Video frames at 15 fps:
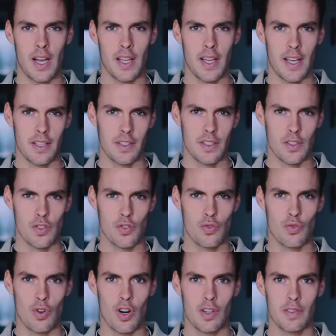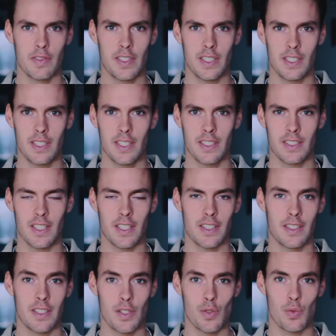I had this strong feeling
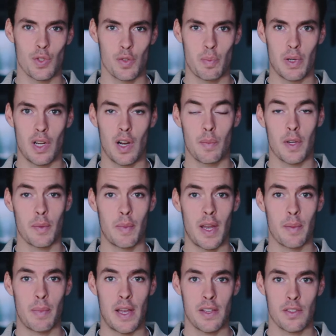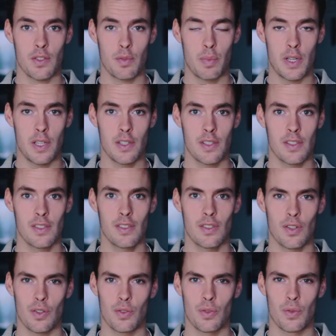that this was was becoming my masterpiece,
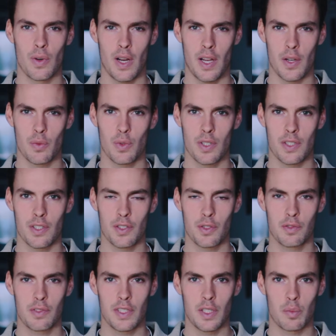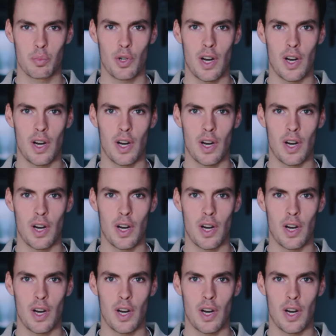so I wanted to feel